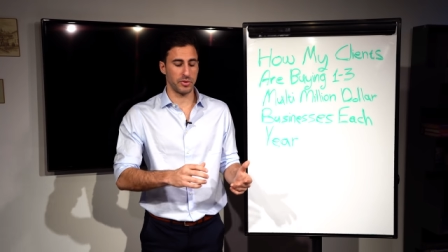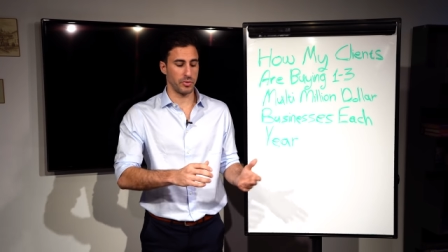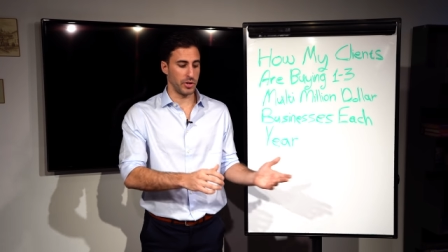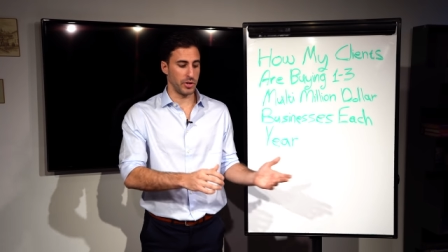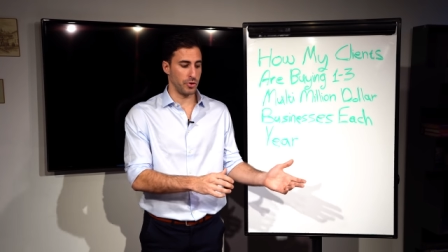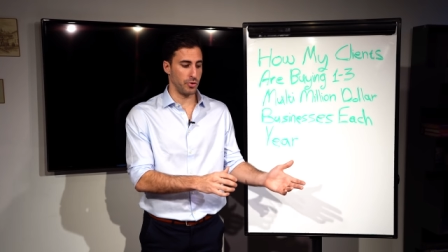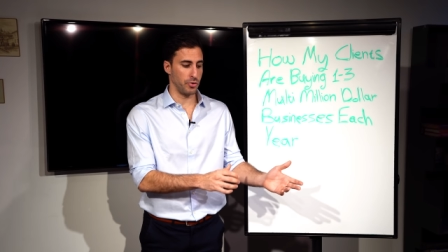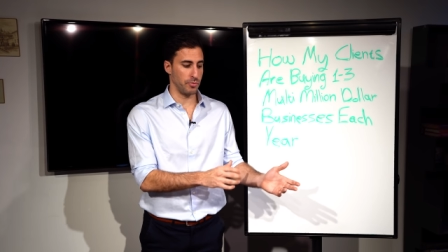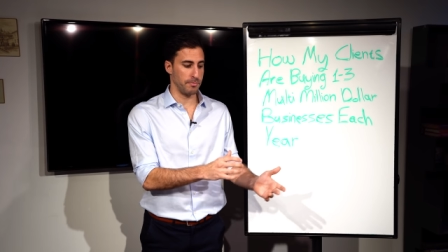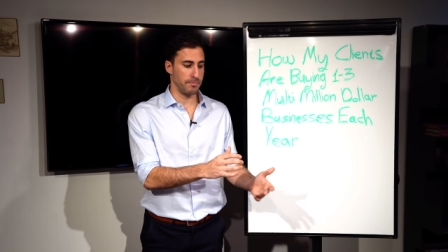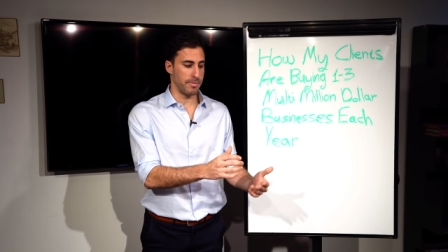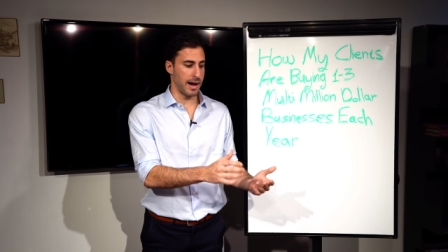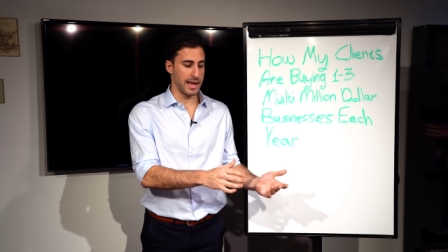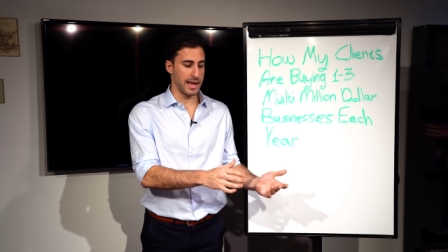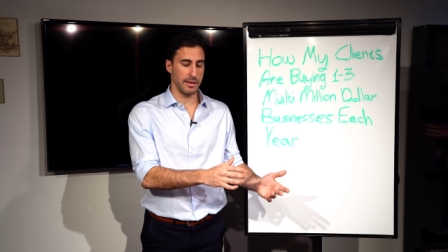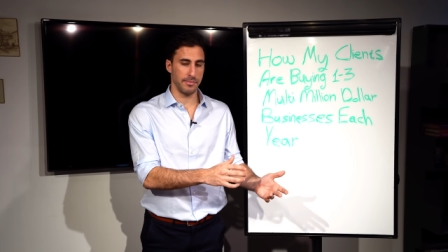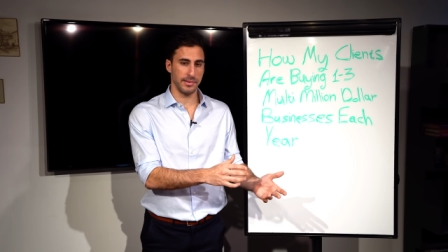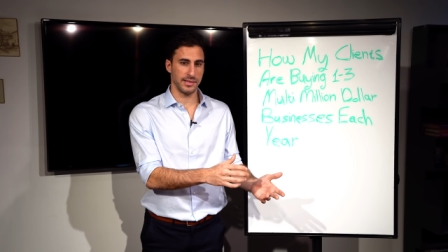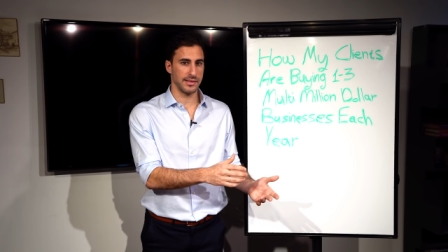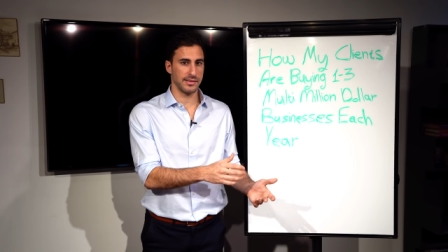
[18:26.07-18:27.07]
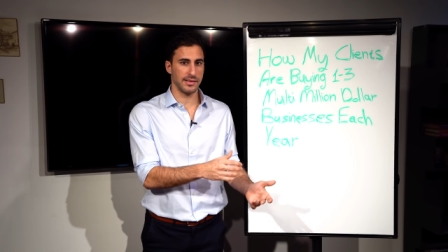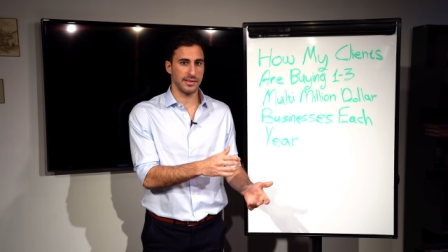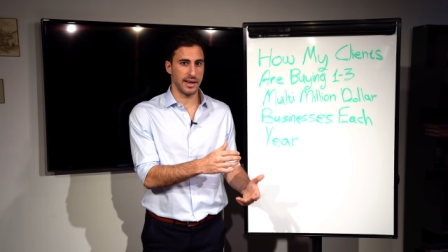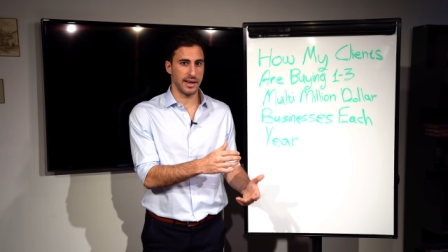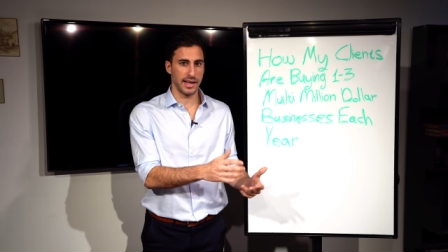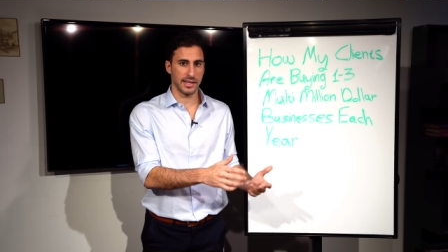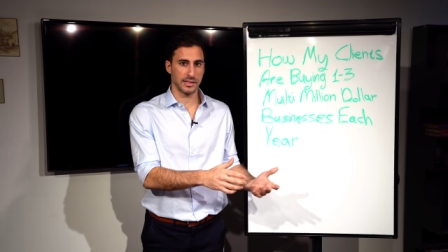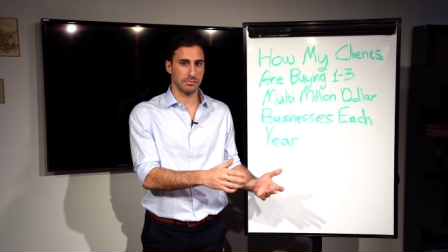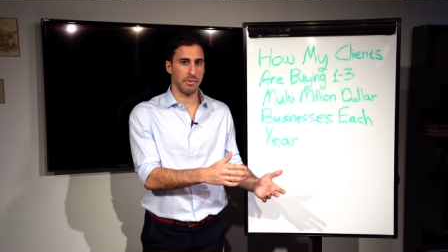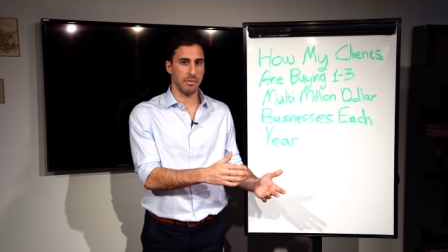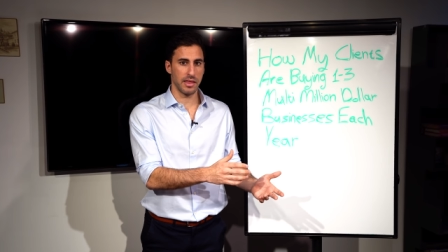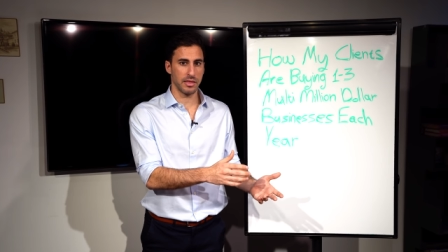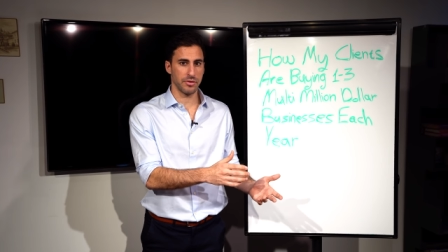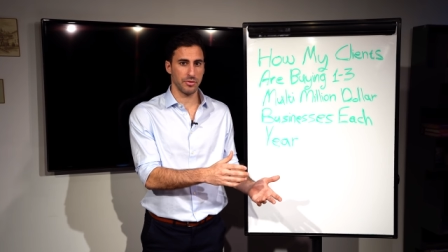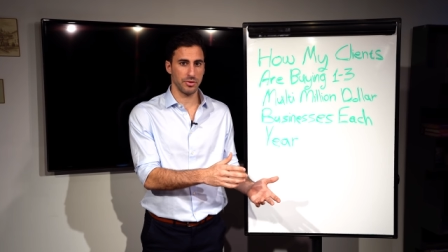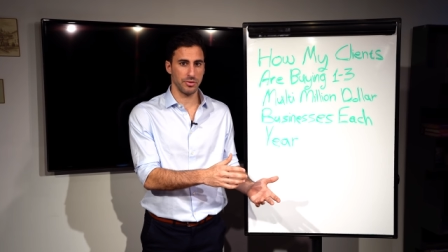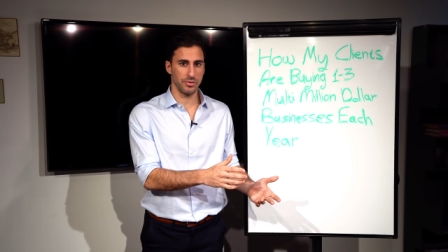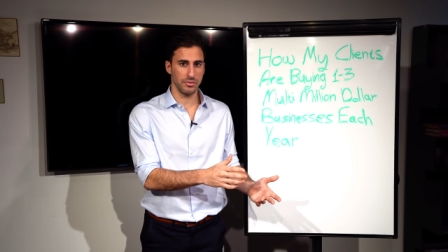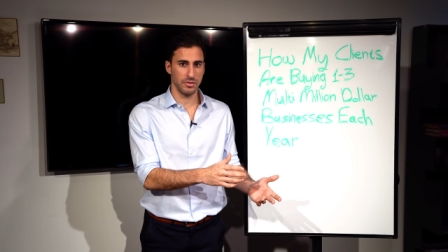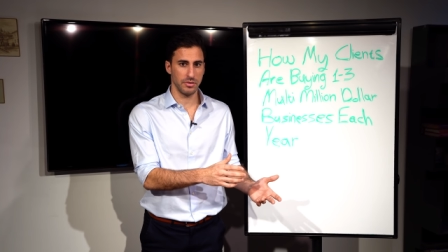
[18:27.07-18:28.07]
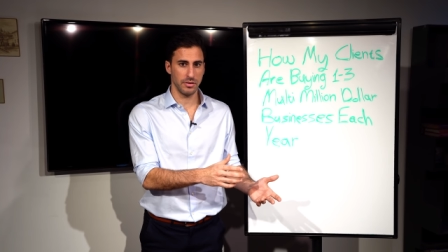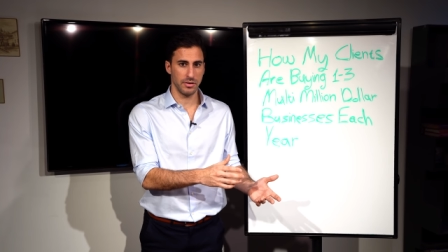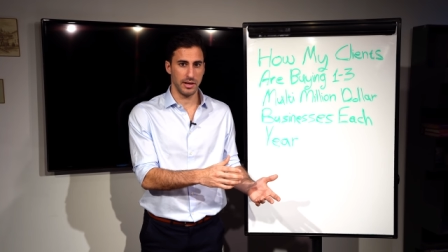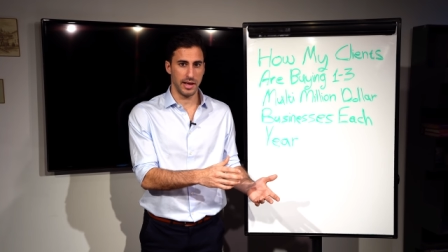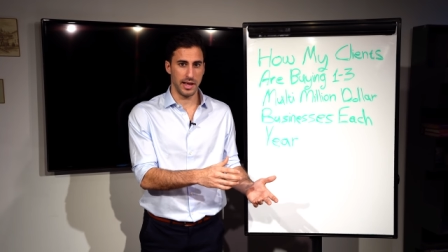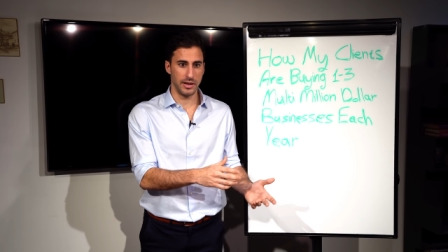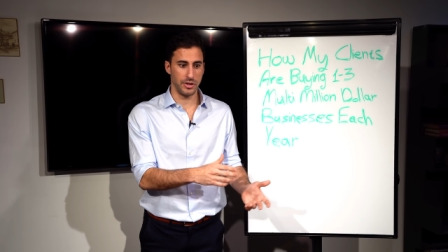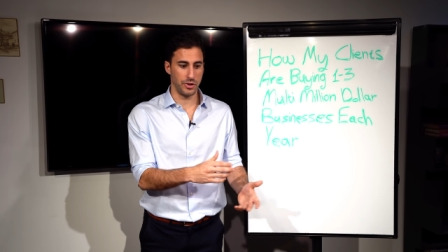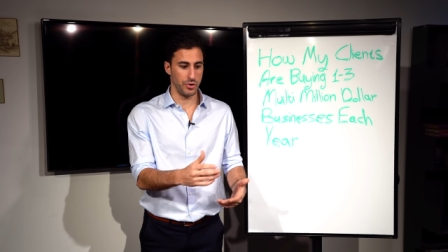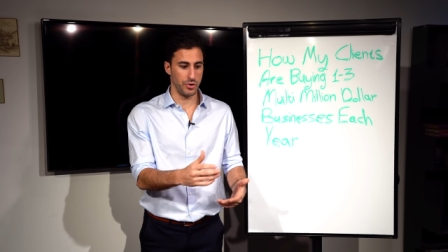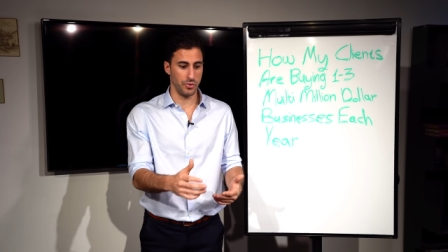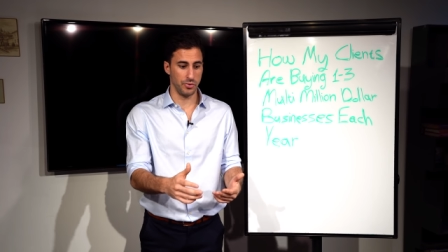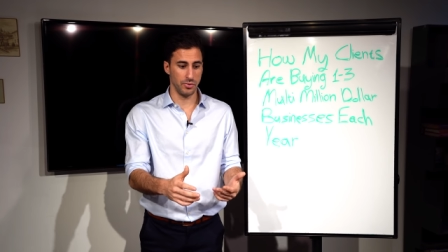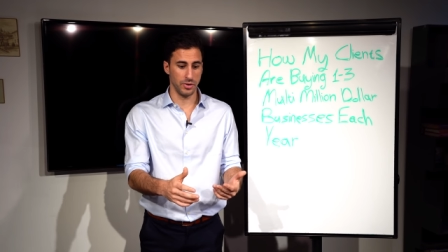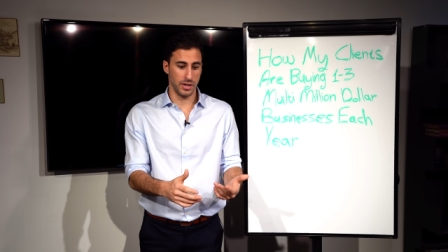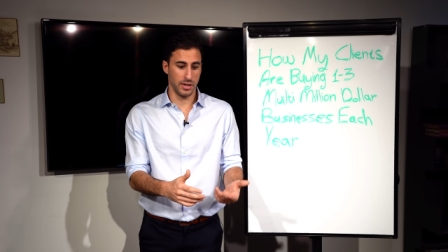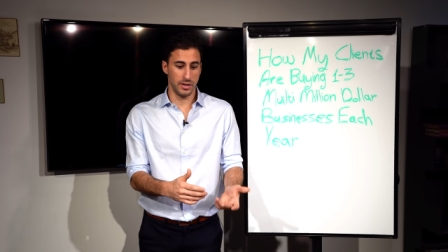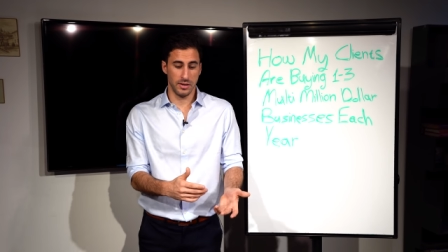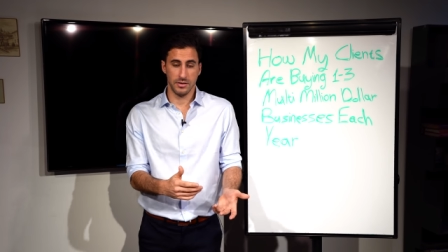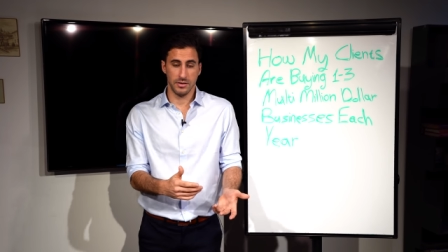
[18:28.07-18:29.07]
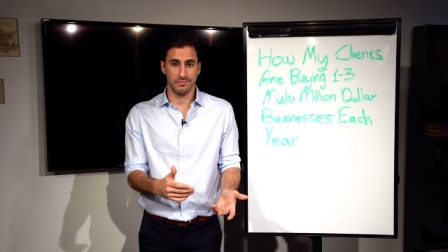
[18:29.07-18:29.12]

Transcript: between you buying a business in the next month or two and you